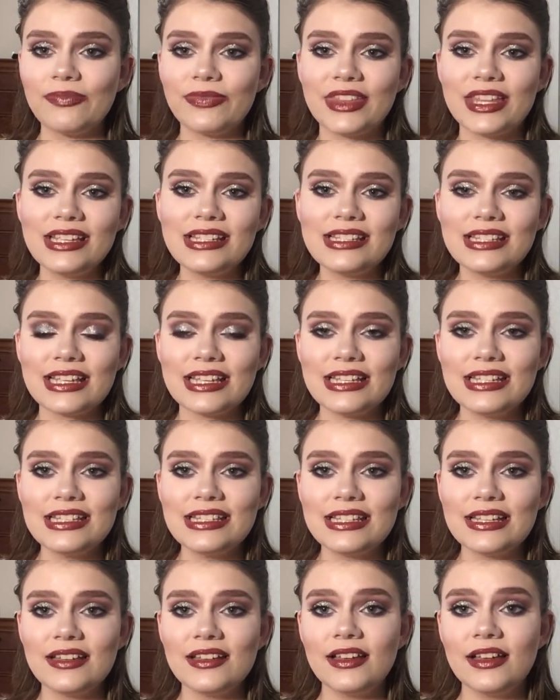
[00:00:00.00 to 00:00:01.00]
This
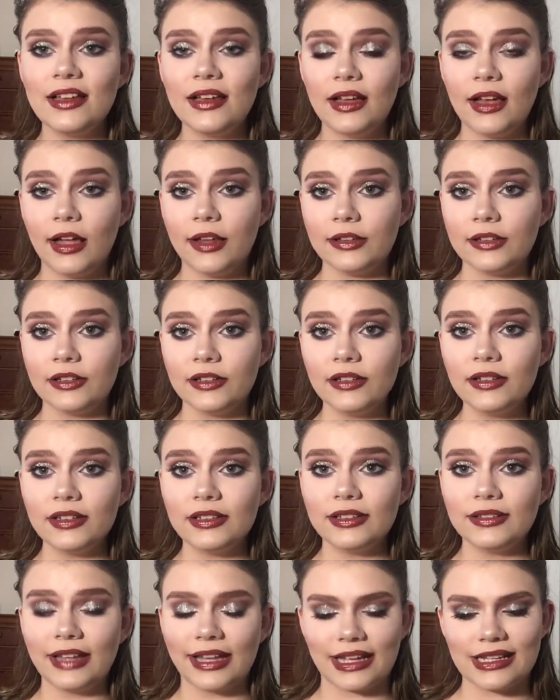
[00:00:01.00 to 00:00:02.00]
is a
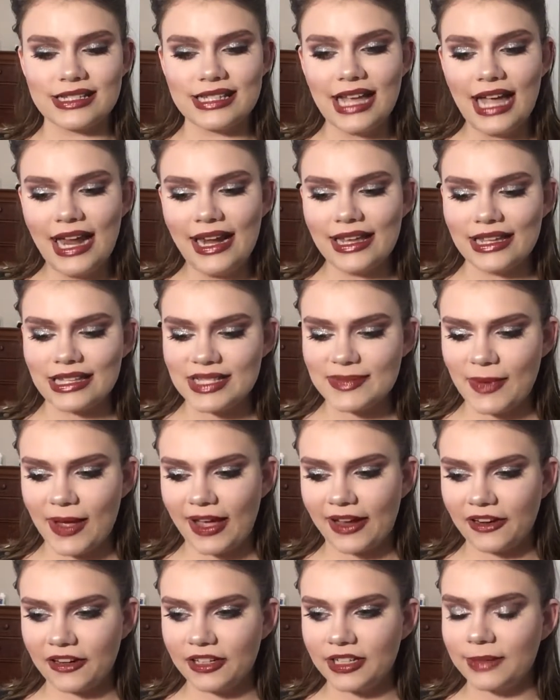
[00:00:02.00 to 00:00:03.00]
look, like I said,
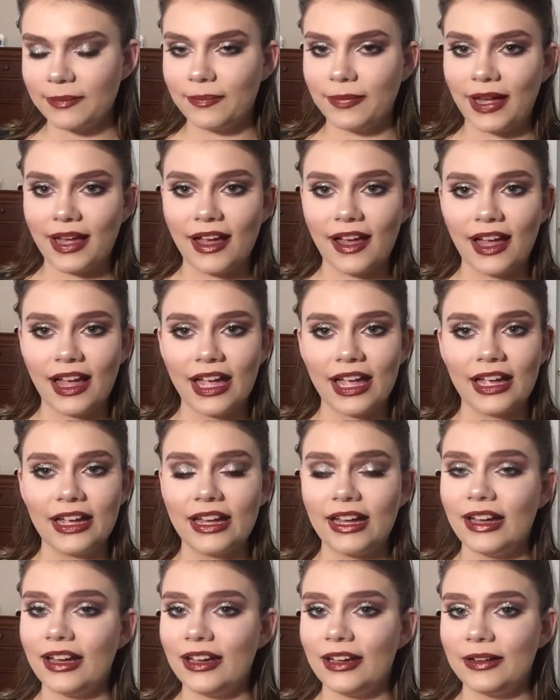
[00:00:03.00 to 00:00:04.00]
inspired by
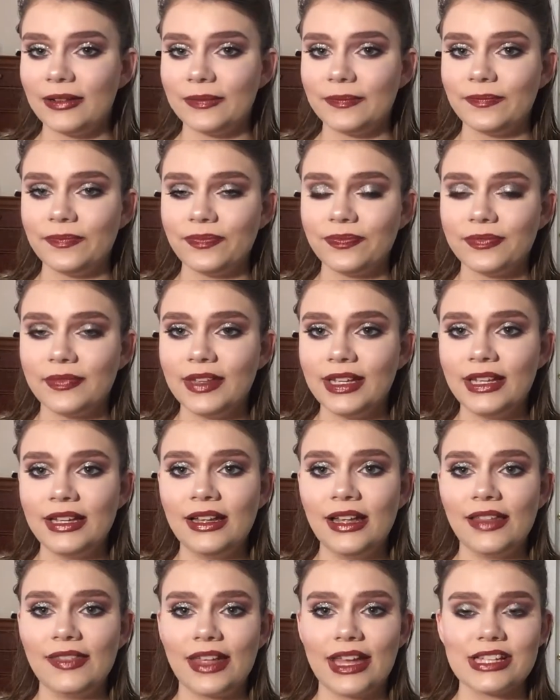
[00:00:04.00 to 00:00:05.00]

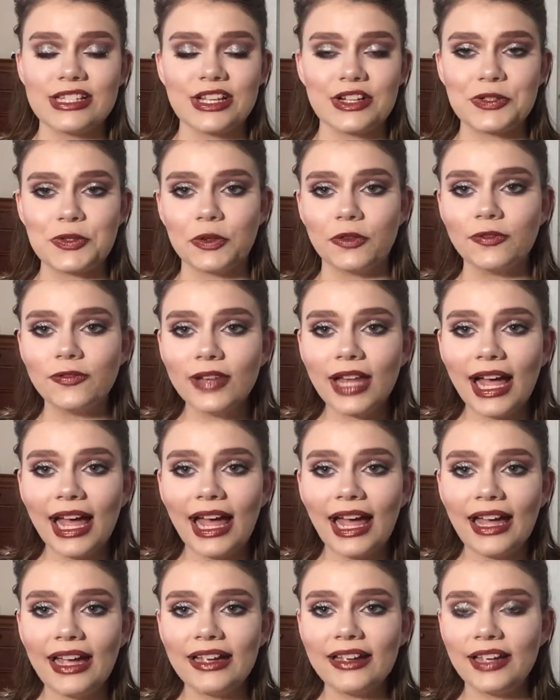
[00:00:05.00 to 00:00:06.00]
the asexual
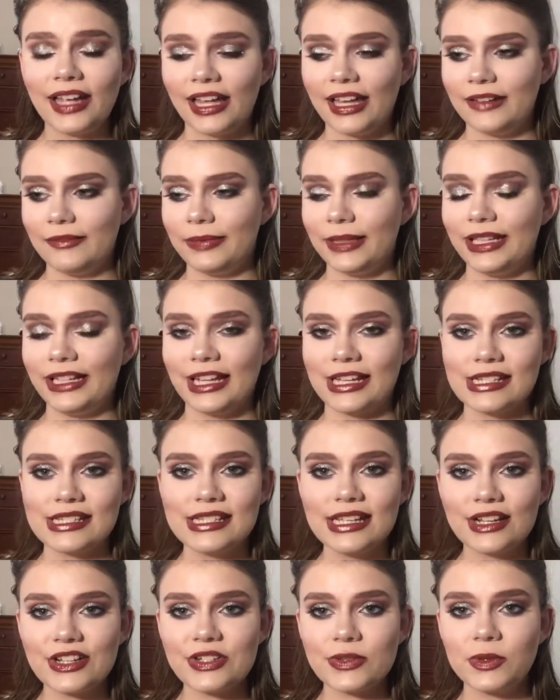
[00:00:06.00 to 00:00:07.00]
flag and being
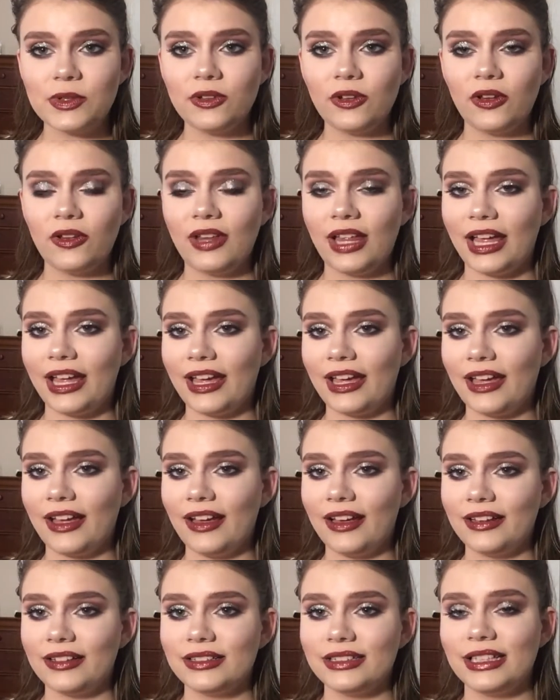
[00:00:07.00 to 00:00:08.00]
asexual,
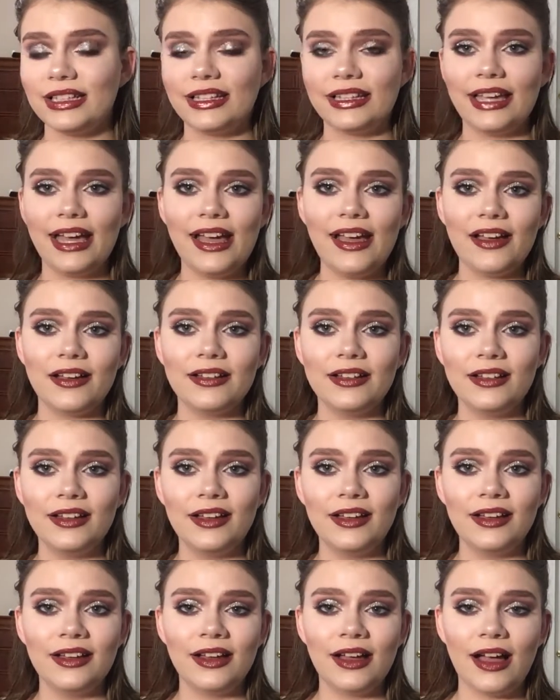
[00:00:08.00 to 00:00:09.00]
and yeah,
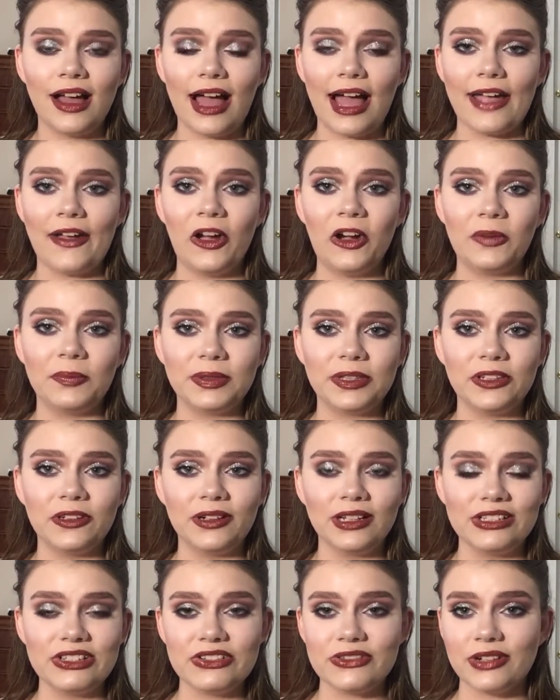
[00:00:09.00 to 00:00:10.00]
I hope you
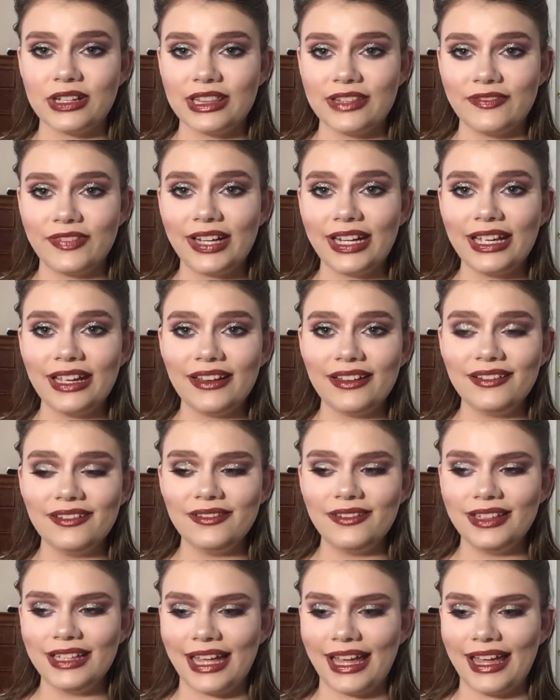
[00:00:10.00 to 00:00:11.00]
enjoy the
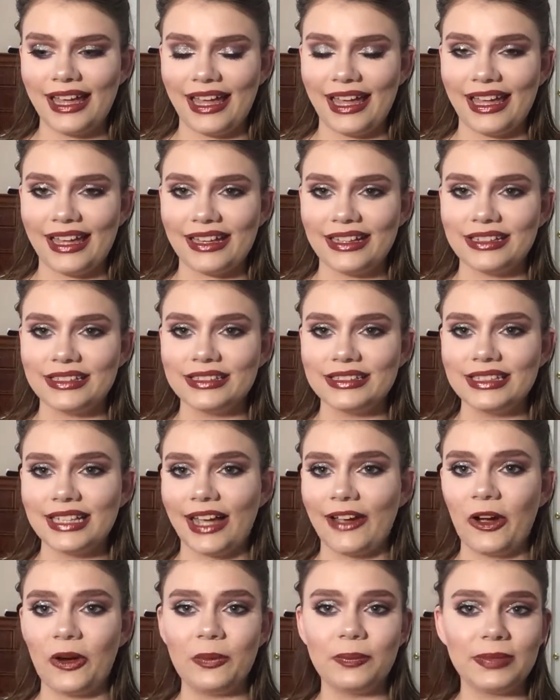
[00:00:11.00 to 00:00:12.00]
video and
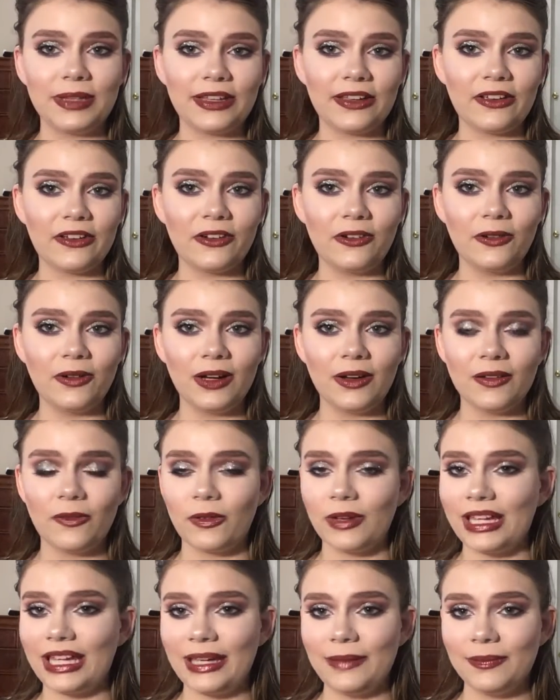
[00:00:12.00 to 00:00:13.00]
I hope you
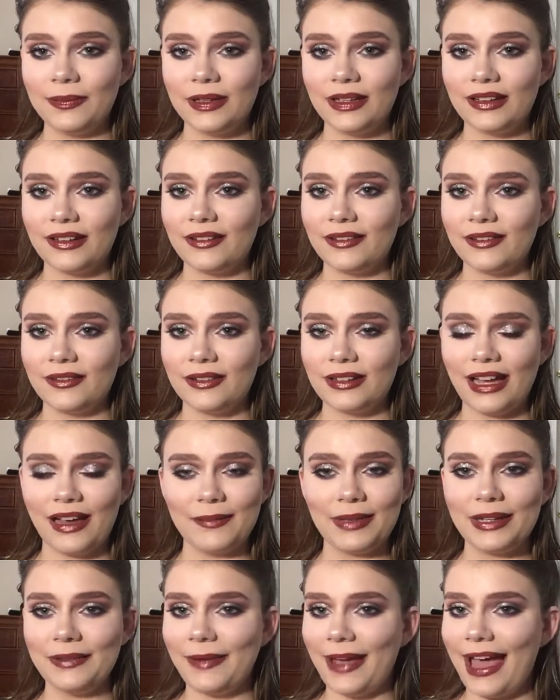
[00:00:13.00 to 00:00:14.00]
keep
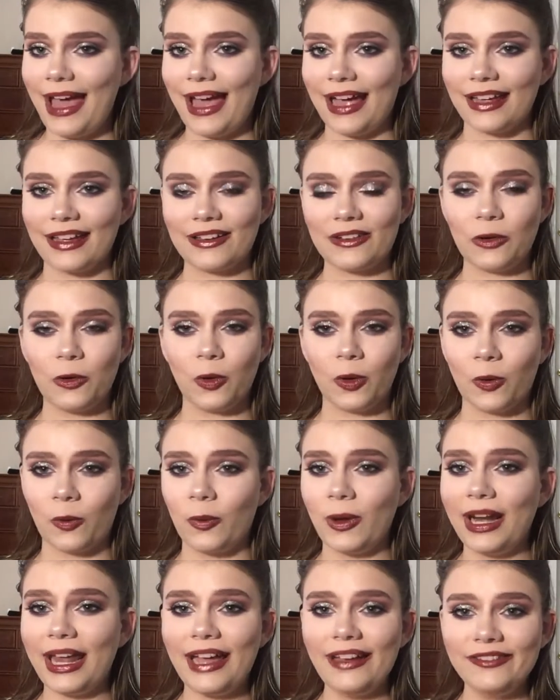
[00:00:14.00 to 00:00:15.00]
coming back or
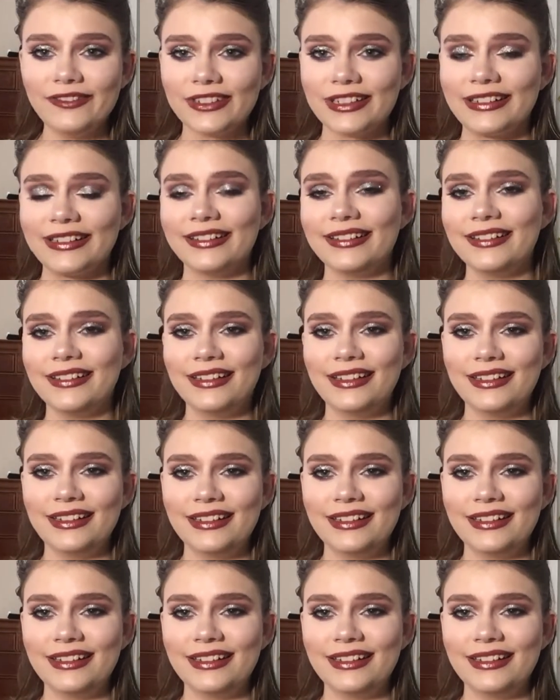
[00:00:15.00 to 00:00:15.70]
whatever.